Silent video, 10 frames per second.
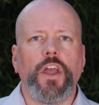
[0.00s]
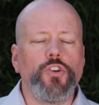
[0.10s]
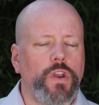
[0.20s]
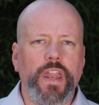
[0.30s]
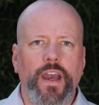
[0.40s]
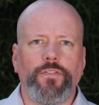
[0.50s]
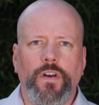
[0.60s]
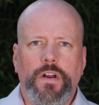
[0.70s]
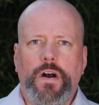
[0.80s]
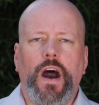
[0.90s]
And you can
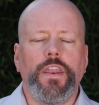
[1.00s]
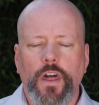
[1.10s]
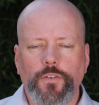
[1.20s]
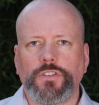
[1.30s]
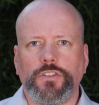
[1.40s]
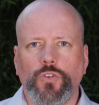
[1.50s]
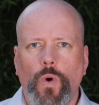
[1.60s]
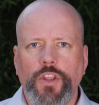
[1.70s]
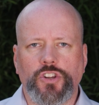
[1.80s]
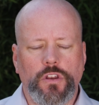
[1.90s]
have another
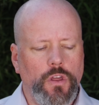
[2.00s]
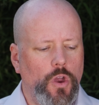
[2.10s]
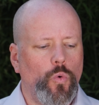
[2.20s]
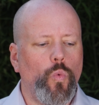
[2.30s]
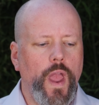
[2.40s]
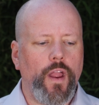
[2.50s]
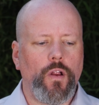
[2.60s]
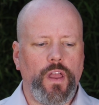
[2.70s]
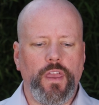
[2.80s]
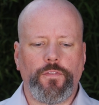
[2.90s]
situation
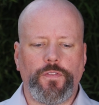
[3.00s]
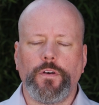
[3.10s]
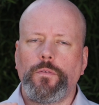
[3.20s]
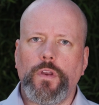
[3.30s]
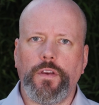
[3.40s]
where if the,